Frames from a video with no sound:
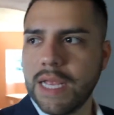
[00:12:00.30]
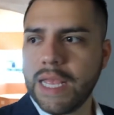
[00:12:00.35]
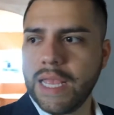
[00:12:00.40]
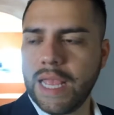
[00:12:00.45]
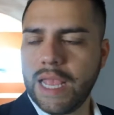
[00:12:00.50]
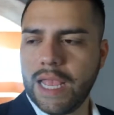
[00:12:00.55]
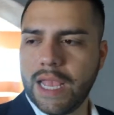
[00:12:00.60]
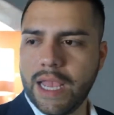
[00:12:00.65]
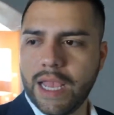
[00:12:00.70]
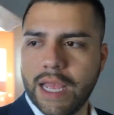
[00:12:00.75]

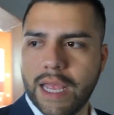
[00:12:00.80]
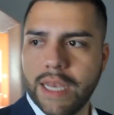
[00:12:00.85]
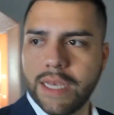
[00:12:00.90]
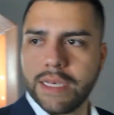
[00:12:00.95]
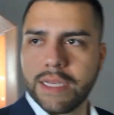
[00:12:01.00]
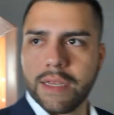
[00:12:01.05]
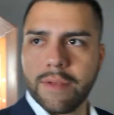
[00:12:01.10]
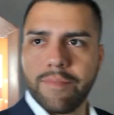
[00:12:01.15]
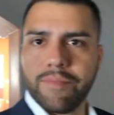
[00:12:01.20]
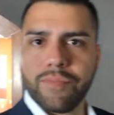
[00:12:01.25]
And
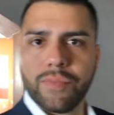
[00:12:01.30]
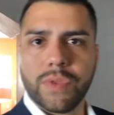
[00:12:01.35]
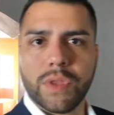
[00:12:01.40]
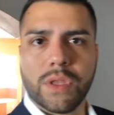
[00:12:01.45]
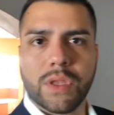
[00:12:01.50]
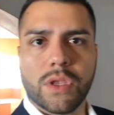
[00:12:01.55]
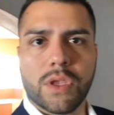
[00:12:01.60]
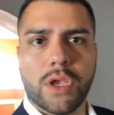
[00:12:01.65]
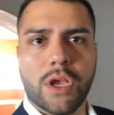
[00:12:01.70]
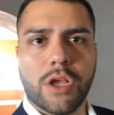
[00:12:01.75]

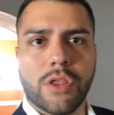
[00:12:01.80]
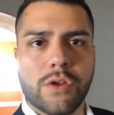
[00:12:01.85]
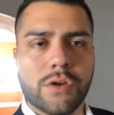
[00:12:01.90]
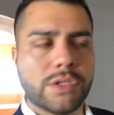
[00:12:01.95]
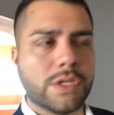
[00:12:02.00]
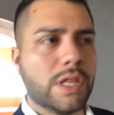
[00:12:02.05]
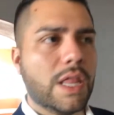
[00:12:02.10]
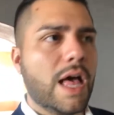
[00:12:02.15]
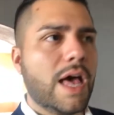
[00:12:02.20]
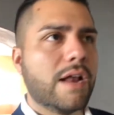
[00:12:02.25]
there's
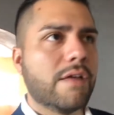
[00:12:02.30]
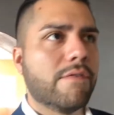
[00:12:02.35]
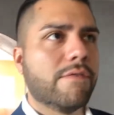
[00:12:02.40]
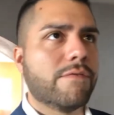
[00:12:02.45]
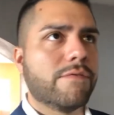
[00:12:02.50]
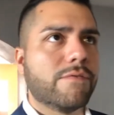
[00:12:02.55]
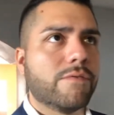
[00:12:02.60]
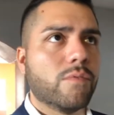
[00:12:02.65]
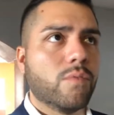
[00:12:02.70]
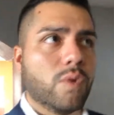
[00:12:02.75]
a lot of
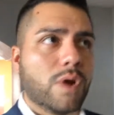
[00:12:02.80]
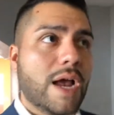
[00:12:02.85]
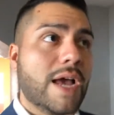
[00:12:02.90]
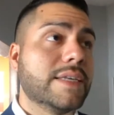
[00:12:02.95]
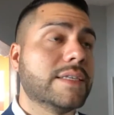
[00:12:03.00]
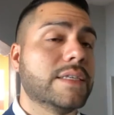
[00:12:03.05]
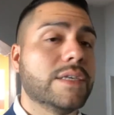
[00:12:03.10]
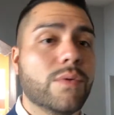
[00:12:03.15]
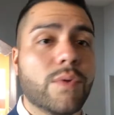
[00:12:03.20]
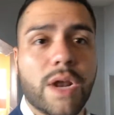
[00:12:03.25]
what I
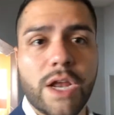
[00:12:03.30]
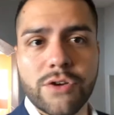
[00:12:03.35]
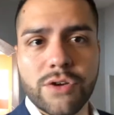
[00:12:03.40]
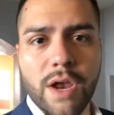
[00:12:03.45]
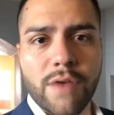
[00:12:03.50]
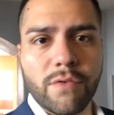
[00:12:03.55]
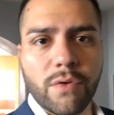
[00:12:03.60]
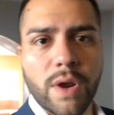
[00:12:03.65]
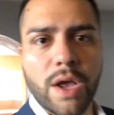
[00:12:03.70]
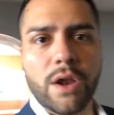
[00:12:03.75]
see when I
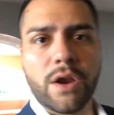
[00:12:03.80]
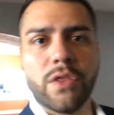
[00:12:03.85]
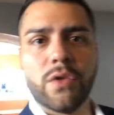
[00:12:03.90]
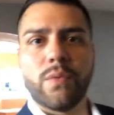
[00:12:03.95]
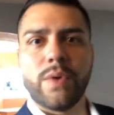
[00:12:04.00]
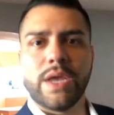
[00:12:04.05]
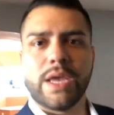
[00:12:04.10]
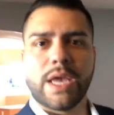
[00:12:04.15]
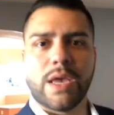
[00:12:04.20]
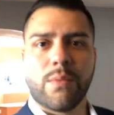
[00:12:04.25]
drive around on the
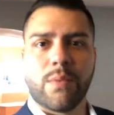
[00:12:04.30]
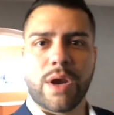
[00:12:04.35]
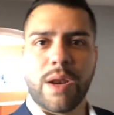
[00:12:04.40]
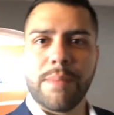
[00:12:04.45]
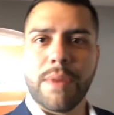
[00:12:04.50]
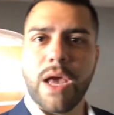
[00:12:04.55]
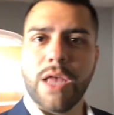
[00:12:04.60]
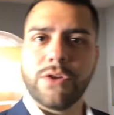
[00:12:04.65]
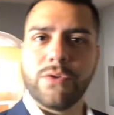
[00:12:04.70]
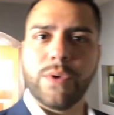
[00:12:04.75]
weekend when I'm
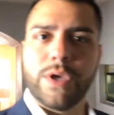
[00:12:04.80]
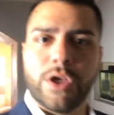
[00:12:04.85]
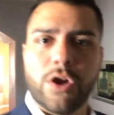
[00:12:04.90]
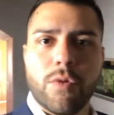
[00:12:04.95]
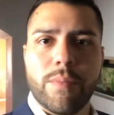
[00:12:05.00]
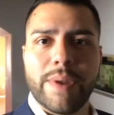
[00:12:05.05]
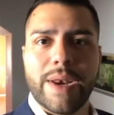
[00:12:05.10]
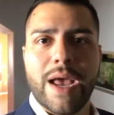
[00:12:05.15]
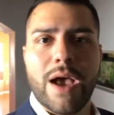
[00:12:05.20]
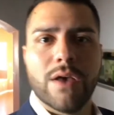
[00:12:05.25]
not doing an
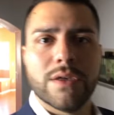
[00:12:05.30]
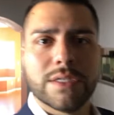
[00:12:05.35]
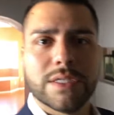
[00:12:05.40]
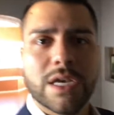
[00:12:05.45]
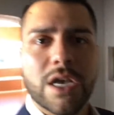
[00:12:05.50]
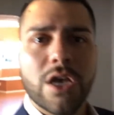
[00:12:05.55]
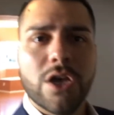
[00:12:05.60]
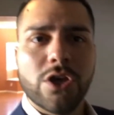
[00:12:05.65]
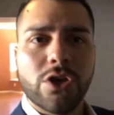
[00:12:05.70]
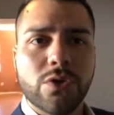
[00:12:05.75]
open house.
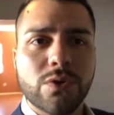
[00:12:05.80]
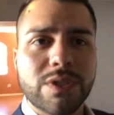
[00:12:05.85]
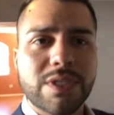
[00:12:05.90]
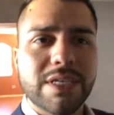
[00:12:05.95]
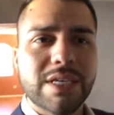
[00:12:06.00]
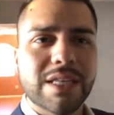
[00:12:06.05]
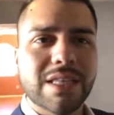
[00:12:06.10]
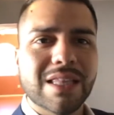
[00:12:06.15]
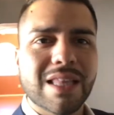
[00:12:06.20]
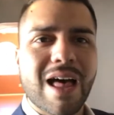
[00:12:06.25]
You see
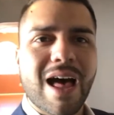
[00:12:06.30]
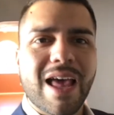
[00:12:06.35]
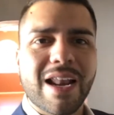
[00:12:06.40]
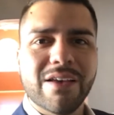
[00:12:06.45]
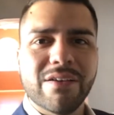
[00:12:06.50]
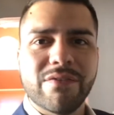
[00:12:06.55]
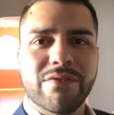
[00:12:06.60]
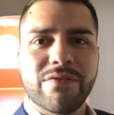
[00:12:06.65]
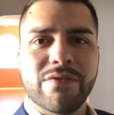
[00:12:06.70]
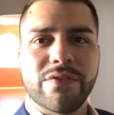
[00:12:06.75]
a lot
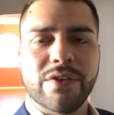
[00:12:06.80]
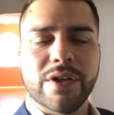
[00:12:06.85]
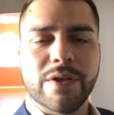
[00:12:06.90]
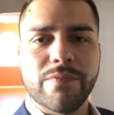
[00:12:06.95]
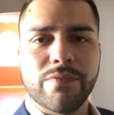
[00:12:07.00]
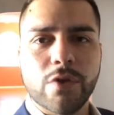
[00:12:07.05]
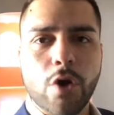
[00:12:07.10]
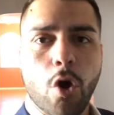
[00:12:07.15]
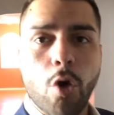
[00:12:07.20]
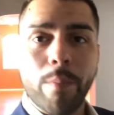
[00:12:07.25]
of
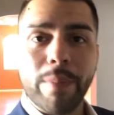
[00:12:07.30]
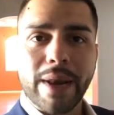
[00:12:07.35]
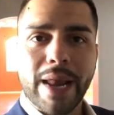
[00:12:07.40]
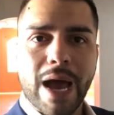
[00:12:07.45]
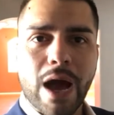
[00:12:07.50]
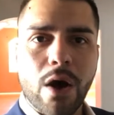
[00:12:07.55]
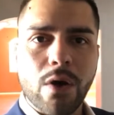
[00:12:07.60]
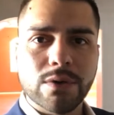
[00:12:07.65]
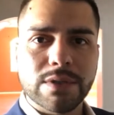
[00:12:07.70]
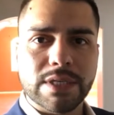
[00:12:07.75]
open
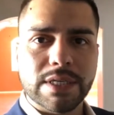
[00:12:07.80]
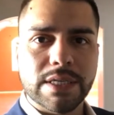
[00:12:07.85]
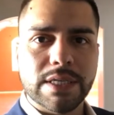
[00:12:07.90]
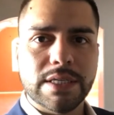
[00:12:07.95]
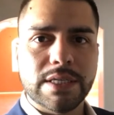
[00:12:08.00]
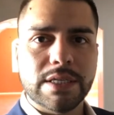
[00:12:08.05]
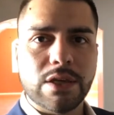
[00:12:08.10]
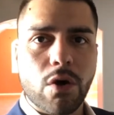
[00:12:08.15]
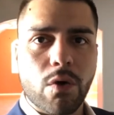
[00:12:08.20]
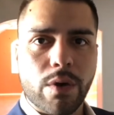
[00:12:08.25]

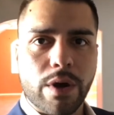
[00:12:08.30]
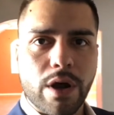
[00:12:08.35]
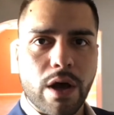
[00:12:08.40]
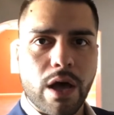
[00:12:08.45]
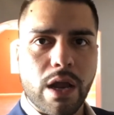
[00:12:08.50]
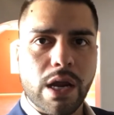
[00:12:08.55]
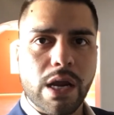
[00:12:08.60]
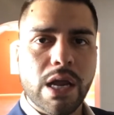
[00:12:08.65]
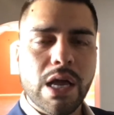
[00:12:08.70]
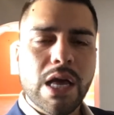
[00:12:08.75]
houses going
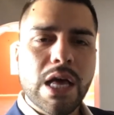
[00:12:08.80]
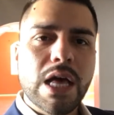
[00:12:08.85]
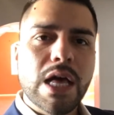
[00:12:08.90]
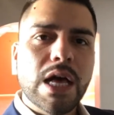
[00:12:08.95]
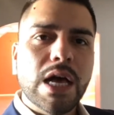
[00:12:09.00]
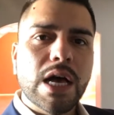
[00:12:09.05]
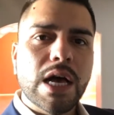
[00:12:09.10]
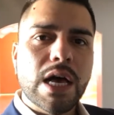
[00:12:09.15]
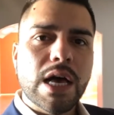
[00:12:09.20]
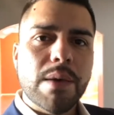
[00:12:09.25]
on,
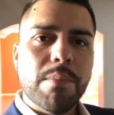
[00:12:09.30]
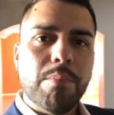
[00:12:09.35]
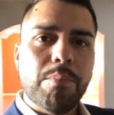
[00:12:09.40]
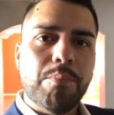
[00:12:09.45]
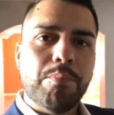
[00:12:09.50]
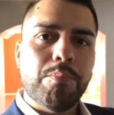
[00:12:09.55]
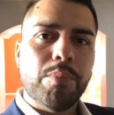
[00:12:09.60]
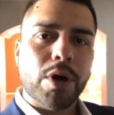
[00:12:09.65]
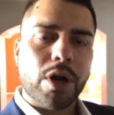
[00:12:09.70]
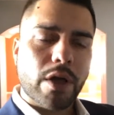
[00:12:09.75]

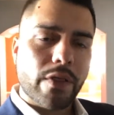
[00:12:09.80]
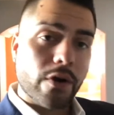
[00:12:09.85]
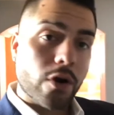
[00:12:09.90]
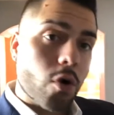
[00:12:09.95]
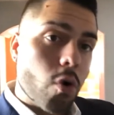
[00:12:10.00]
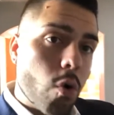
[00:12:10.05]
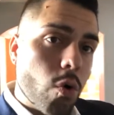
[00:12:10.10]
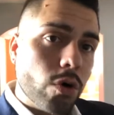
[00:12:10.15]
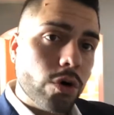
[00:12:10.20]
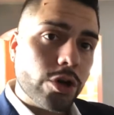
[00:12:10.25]
but on the
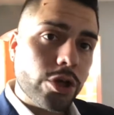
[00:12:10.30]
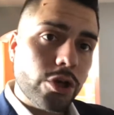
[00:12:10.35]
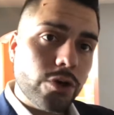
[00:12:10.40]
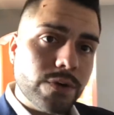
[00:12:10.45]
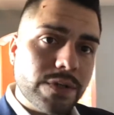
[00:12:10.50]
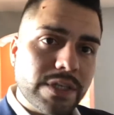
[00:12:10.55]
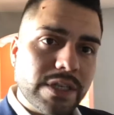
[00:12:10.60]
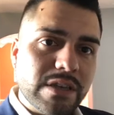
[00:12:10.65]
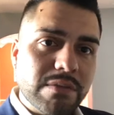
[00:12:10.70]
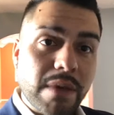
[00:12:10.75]
corner you
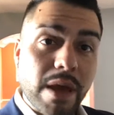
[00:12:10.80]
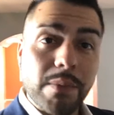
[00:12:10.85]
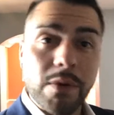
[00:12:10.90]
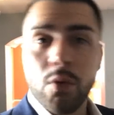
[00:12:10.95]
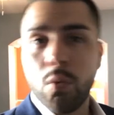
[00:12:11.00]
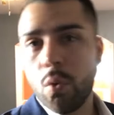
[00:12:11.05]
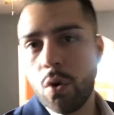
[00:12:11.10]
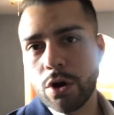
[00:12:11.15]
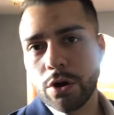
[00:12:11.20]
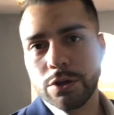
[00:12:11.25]
see maybe
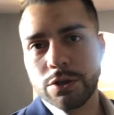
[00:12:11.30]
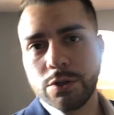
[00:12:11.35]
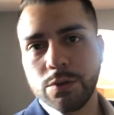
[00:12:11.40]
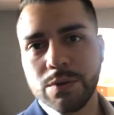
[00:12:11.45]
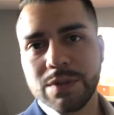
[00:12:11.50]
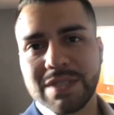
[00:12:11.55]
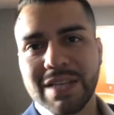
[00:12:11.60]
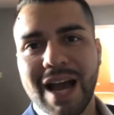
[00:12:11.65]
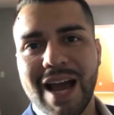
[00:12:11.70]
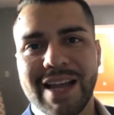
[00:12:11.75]
1 or 2
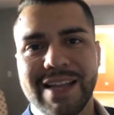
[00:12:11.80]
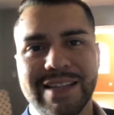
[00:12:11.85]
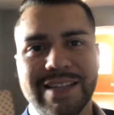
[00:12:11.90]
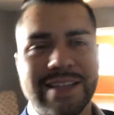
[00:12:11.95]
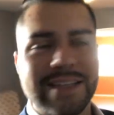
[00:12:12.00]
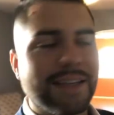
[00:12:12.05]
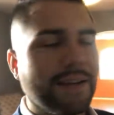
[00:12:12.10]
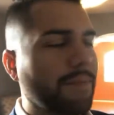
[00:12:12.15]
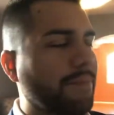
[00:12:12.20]
signs.